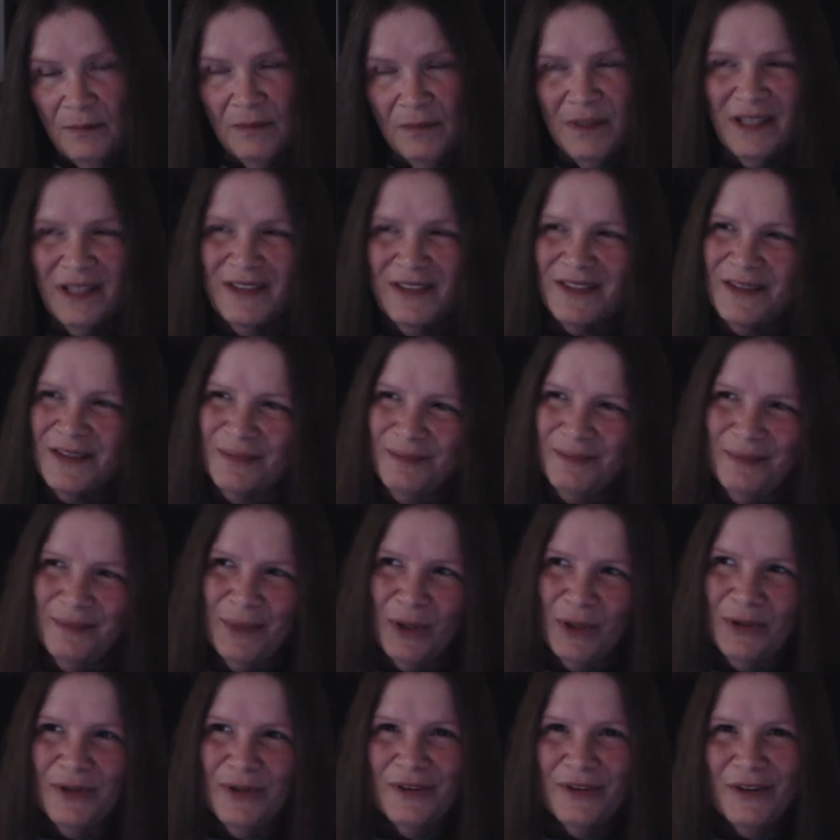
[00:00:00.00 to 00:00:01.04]
because
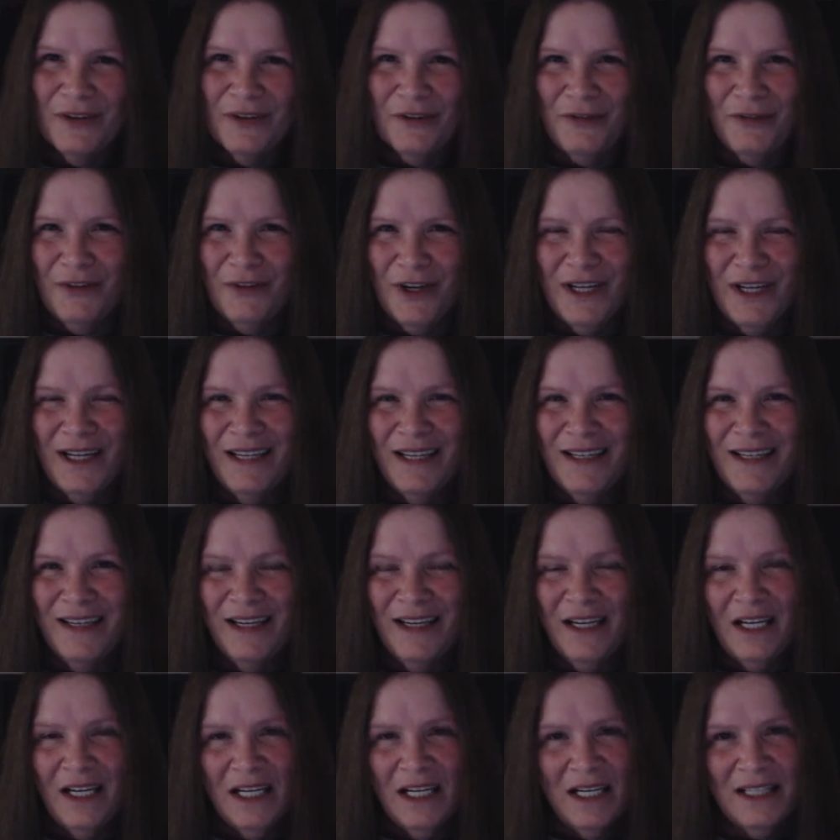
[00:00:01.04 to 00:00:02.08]
part of their fun
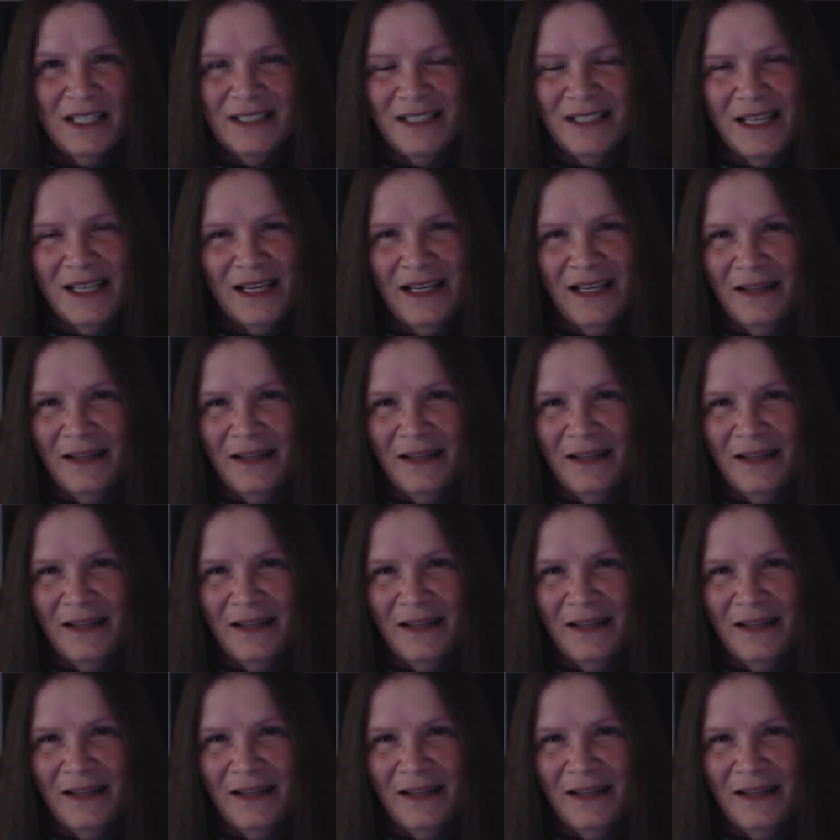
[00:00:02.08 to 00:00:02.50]
is